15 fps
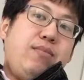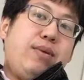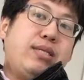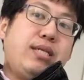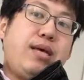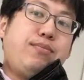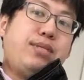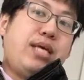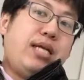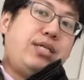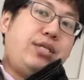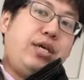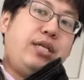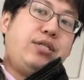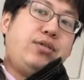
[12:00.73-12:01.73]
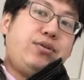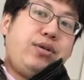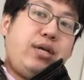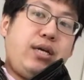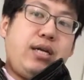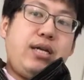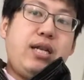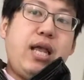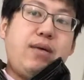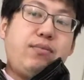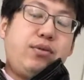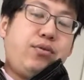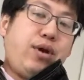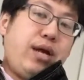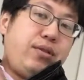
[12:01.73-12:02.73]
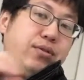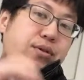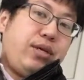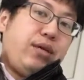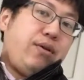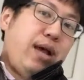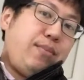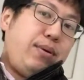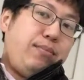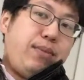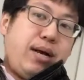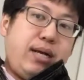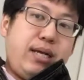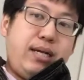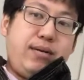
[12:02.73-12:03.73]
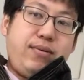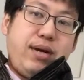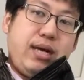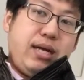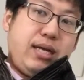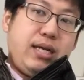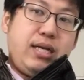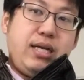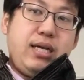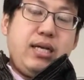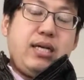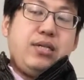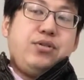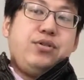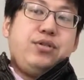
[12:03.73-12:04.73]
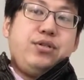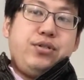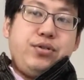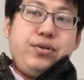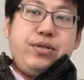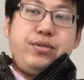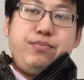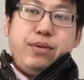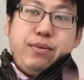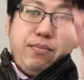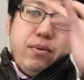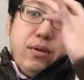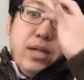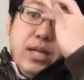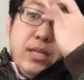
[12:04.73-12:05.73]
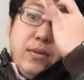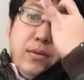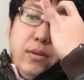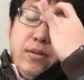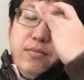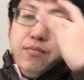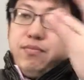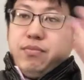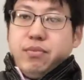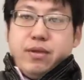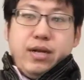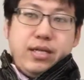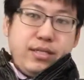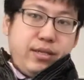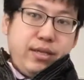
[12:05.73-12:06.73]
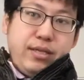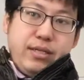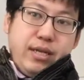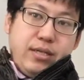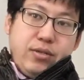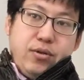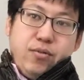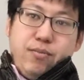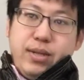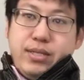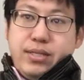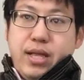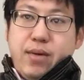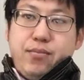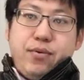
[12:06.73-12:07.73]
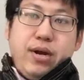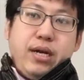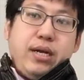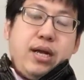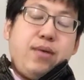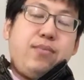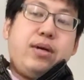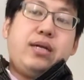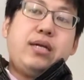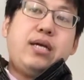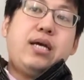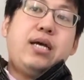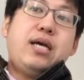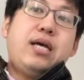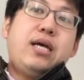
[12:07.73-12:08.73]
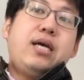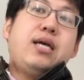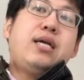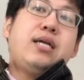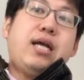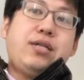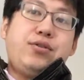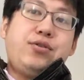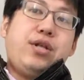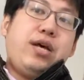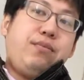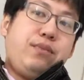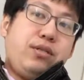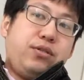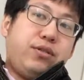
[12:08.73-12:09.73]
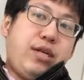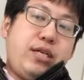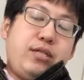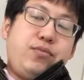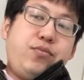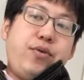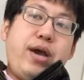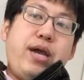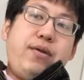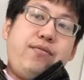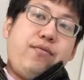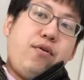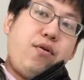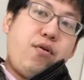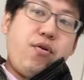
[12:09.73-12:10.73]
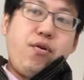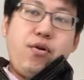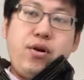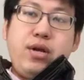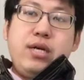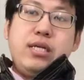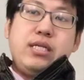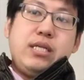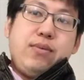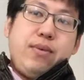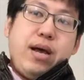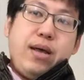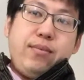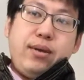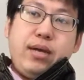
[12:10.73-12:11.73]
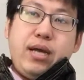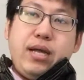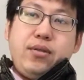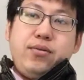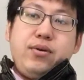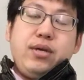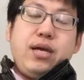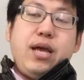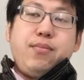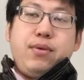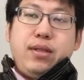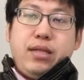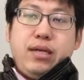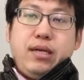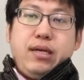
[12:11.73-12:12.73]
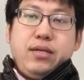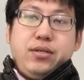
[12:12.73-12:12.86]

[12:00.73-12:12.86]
But they have such history. Love tried to kill everybody, right? Jewish people. That's they're so messed up right now. But that's Judaism way for surviving and doing everything.